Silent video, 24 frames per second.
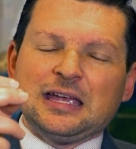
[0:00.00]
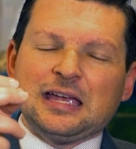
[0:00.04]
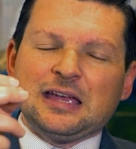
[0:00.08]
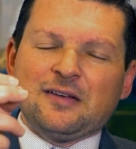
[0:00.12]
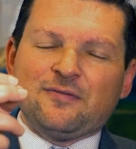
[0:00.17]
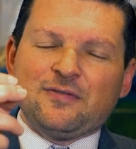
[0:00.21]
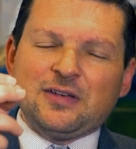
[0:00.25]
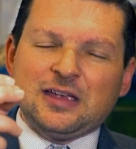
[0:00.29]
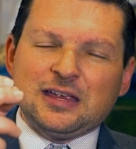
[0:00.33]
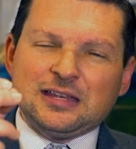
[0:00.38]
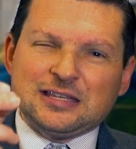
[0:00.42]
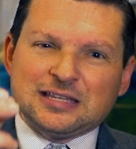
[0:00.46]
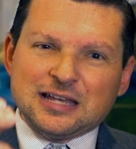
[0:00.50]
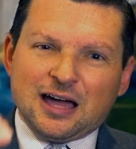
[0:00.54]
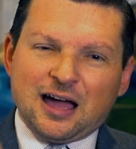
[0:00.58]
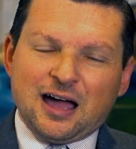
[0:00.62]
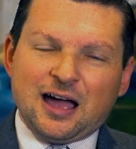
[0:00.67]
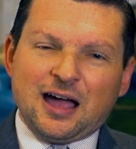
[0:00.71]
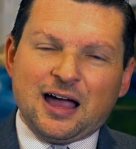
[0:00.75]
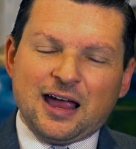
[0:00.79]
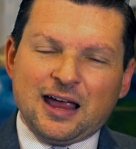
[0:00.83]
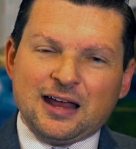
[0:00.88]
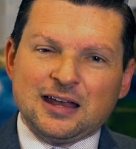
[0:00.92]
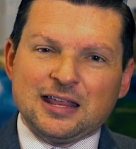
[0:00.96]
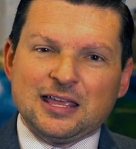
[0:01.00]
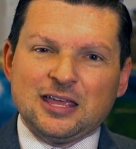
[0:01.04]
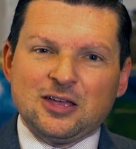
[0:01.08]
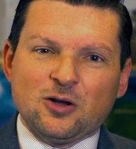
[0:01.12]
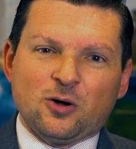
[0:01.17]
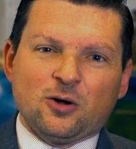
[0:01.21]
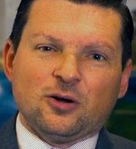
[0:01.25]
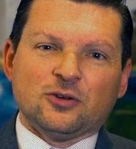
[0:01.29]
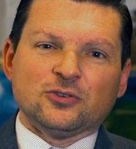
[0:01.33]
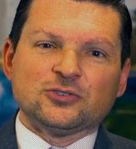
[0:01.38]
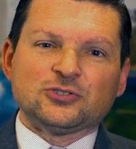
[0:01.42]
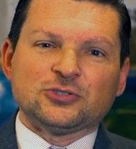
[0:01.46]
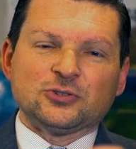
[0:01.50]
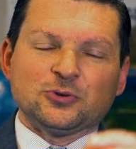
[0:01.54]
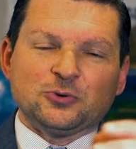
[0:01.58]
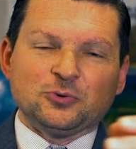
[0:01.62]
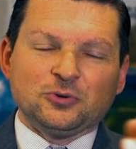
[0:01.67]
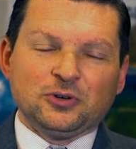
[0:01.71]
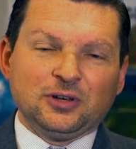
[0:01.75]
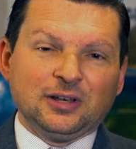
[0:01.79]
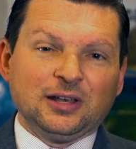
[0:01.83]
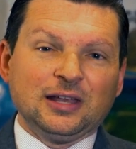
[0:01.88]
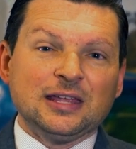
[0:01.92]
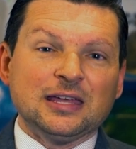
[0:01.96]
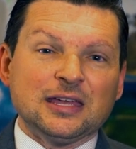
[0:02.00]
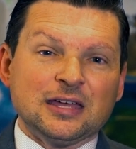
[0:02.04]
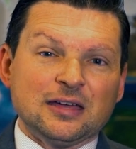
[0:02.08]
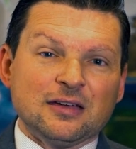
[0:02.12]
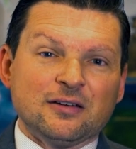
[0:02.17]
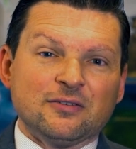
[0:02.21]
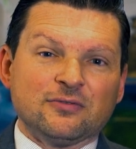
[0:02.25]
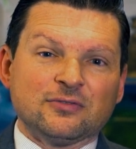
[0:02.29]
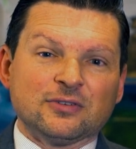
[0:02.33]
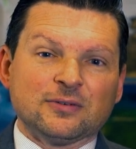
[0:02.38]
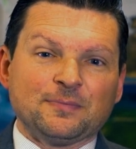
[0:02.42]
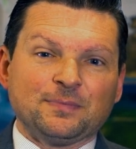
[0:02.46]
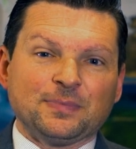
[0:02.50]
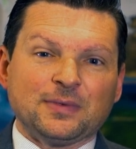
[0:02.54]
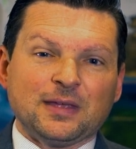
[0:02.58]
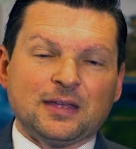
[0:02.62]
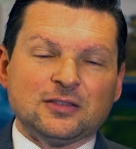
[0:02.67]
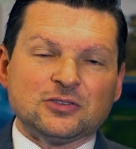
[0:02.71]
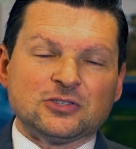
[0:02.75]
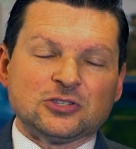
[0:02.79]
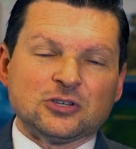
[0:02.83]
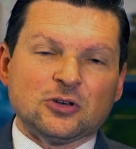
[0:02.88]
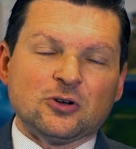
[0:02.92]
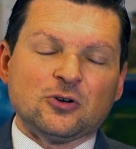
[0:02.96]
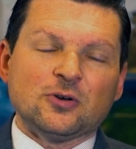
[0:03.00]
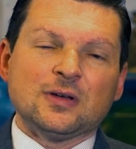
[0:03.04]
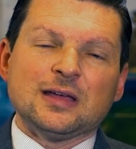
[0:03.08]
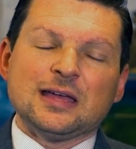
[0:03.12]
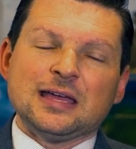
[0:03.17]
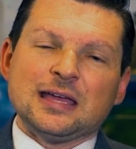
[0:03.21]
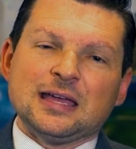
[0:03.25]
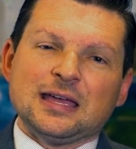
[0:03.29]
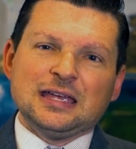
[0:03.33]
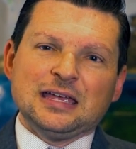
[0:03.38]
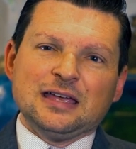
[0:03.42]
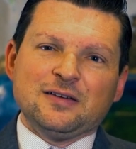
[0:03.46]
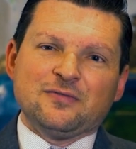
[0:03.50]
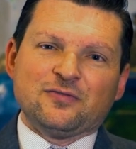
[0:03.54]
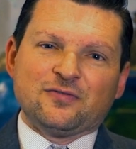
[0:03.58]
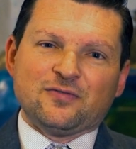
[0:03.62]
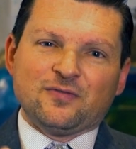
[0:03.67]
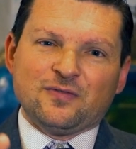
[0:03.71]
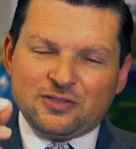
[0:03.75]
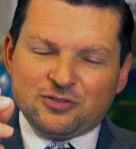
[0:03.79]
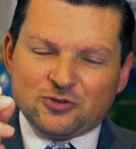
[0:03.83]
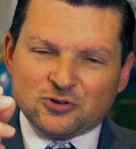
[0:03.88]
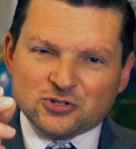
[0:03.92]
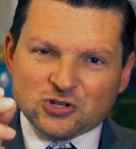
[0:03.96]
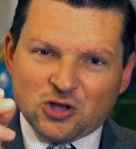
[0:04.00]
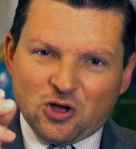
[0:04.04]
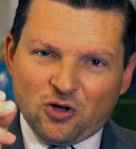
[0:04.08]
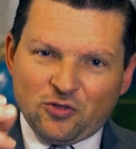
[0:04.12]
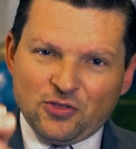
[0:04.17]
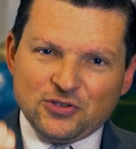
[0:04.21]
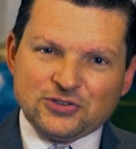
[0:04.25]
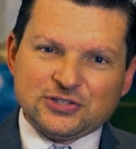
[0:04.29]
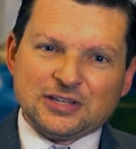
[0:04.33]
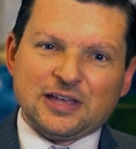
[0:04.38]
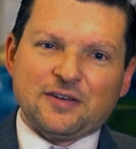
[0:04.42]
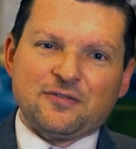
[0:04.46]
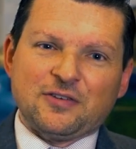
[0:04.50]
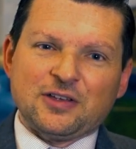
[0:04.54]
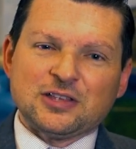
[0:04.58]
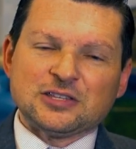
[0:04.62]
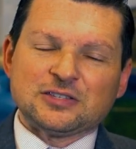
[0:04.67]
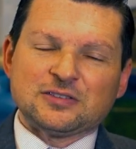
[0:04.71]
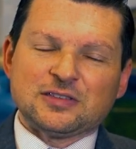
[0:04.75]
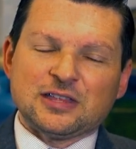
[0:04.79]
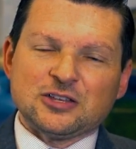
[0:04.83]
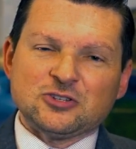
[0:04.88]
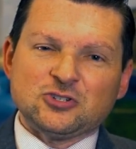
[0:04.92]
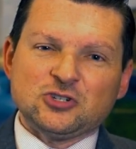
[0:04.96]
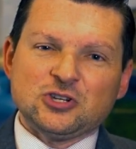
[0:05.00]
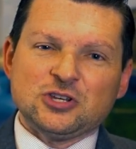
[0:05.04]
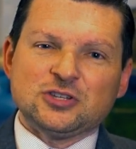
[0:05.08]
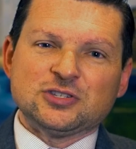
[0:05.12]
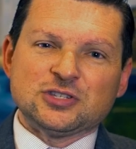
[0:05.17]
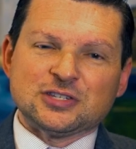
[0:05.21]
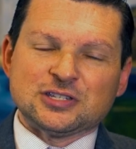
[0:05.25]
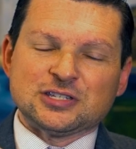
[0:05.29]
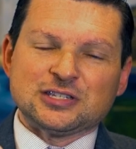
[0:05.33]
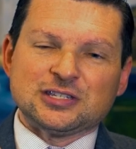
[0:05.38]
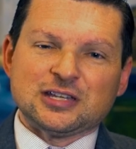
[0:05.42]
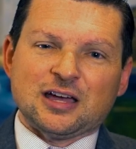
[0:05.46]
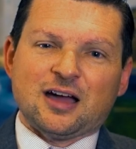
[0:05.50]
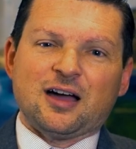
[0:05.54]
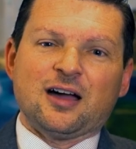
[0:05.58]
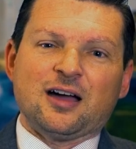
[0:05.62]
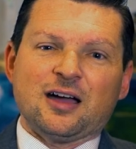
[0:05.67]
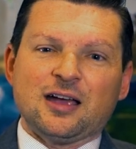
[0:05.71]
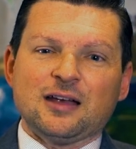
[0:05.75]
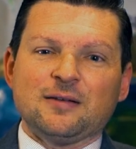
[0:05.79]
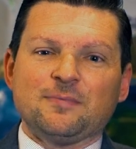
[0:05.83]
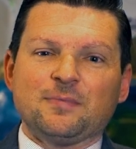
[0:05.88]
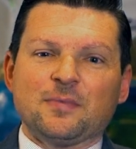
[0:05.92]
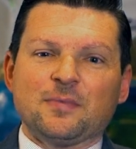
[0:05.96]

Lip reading: if he died, he also lived. And so if there's all this evidence that Jesus died